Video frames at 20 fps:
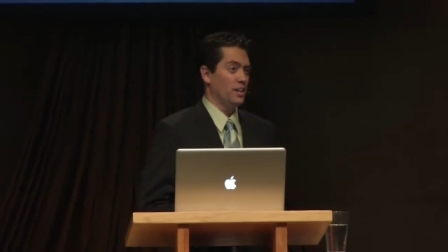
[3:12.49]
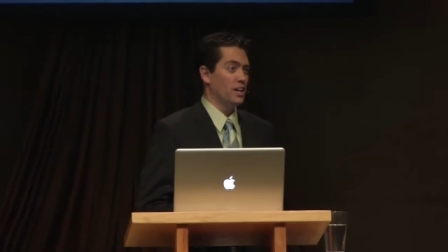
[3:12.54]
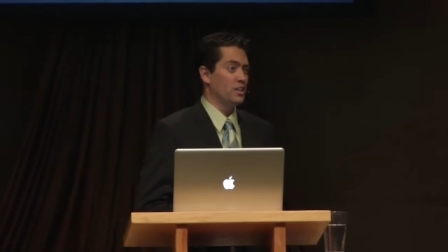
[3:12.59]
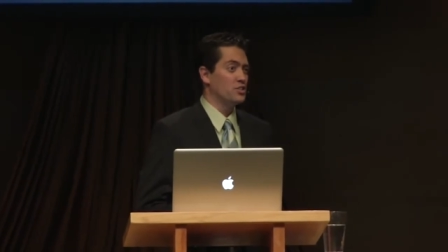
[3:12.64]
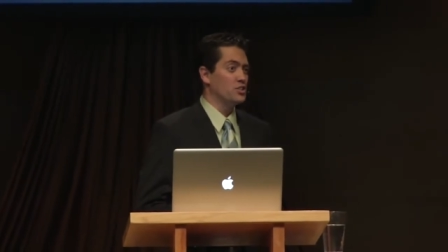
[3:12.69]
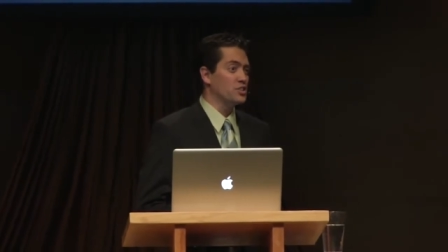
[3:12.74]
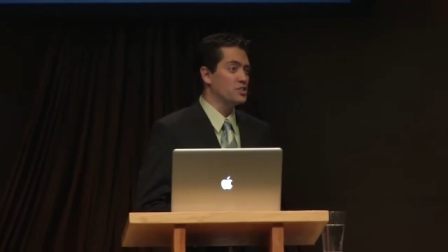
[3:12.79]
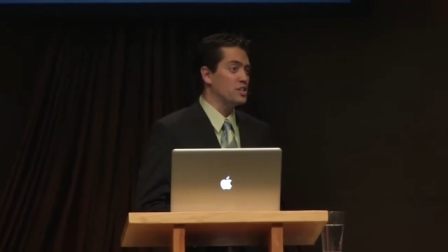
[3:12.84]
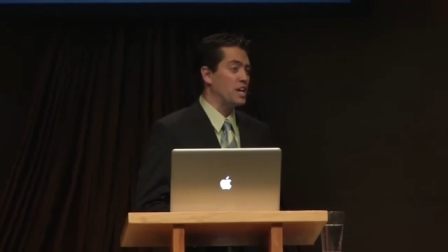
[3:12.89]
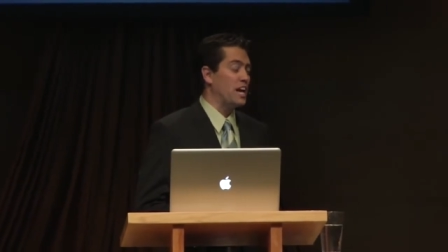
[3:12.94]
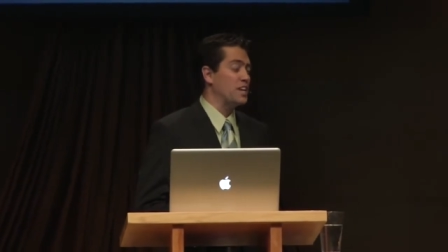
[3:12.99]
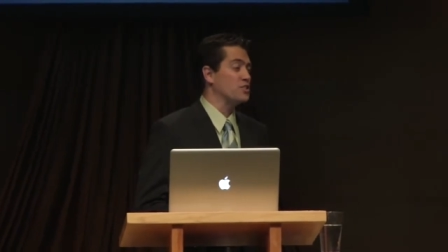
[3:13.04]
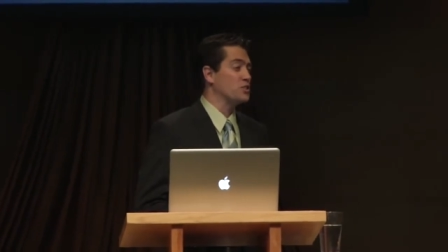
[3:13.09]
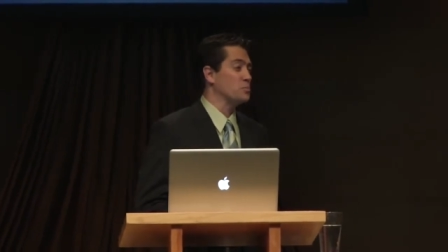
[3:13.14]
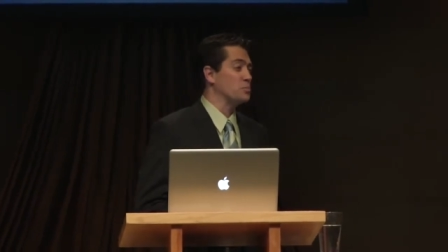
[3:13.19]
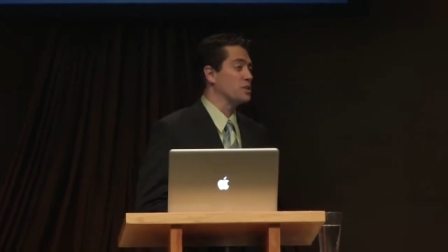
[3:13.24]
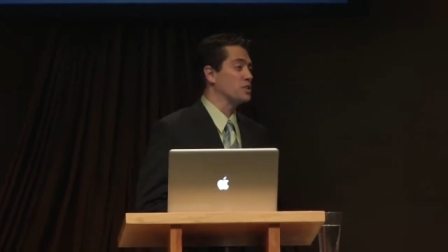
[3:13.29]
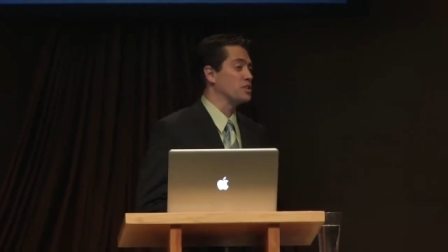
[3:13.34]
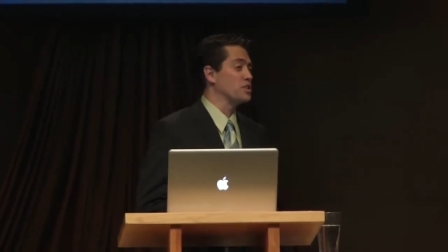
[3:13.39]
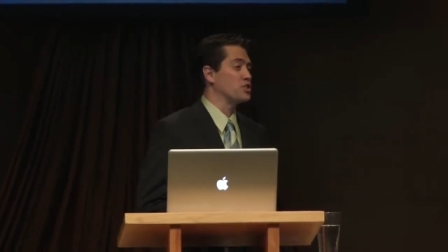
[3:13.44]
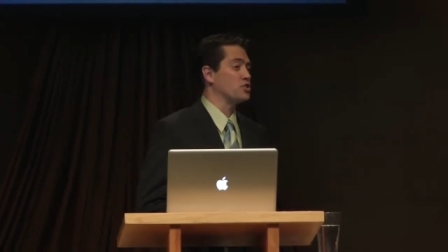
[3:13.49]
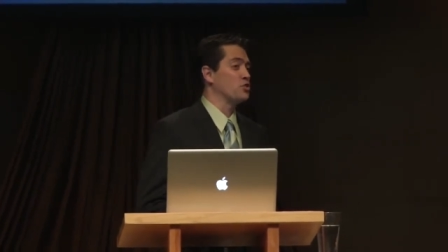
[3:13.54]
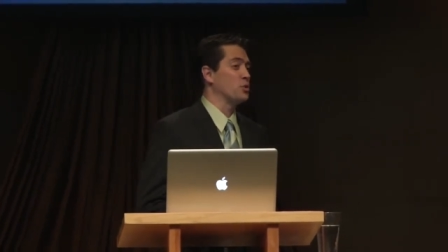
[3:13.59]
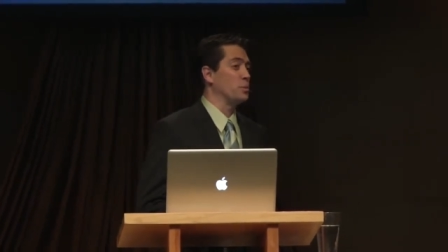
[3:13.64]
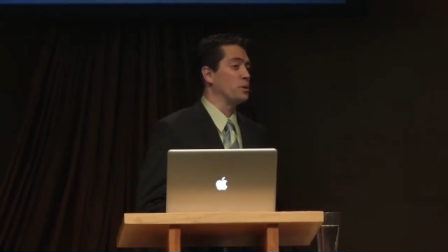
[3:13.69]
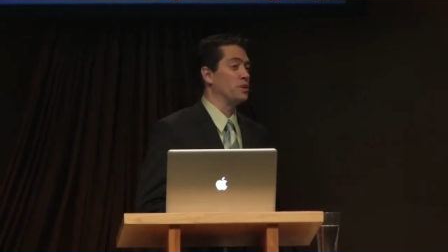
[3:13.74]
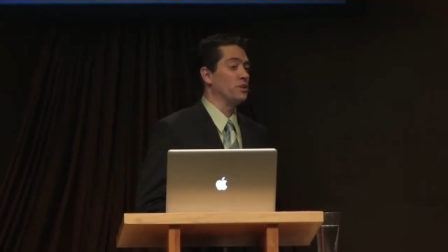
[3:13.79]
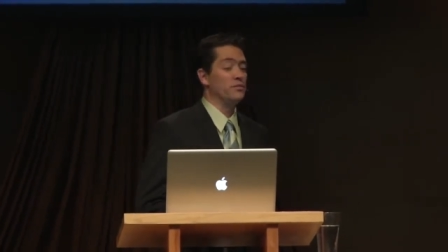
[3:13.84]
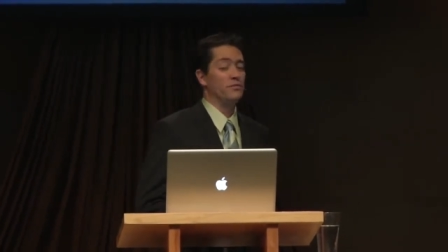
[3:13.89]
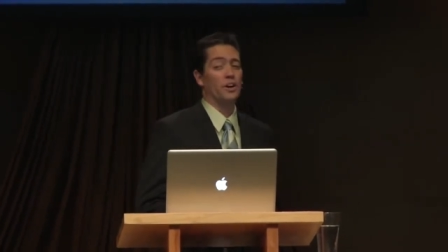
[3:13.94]
It just hasn't been
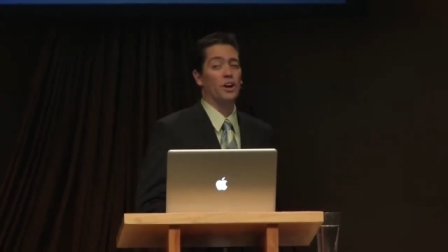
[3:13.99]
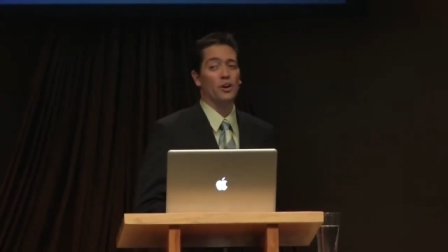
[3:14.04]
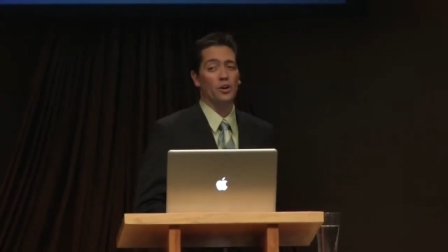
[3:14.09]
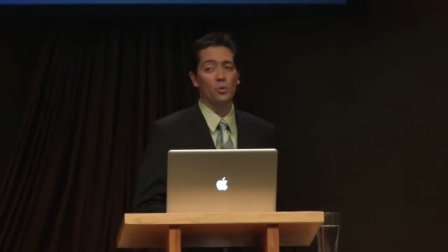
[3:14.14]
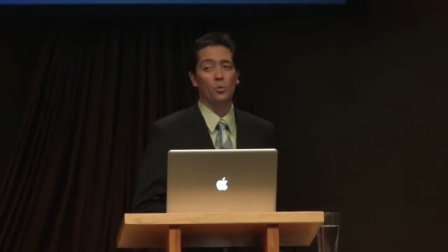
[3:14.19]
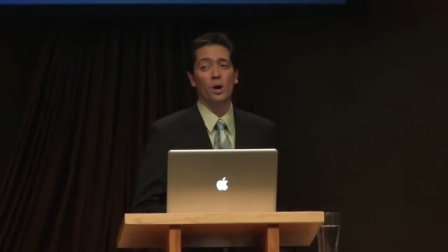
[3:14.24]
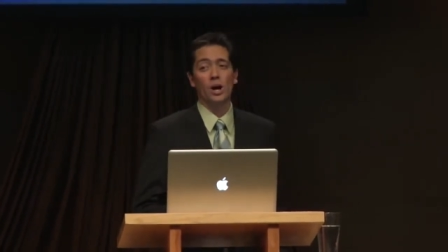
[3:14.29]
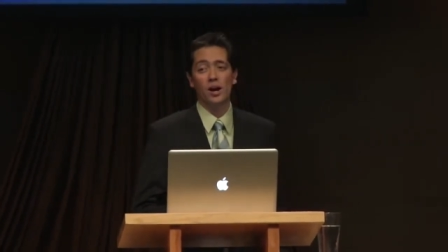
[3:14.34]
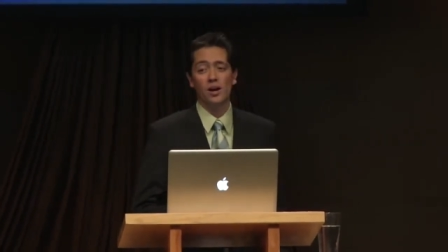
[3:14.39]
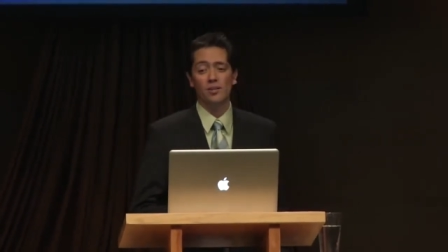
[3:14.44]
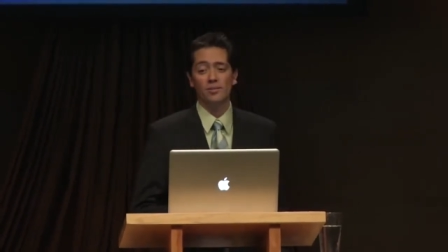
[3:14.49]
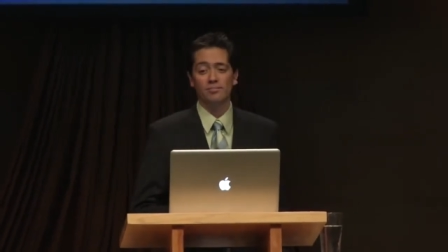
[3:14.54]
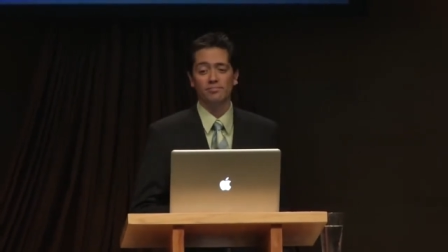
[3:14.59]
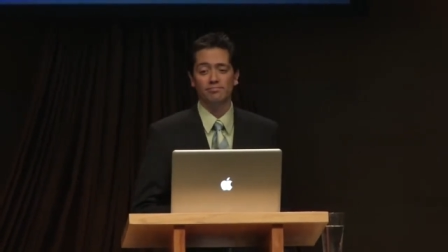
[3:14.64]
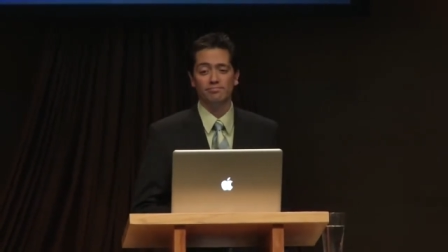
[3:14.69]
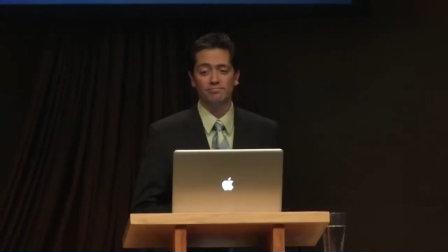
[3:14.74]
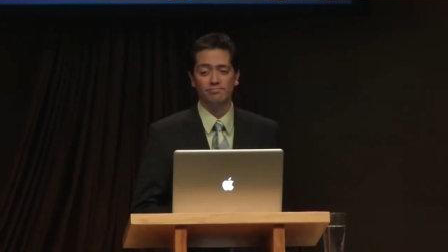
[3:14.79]
distributed very well.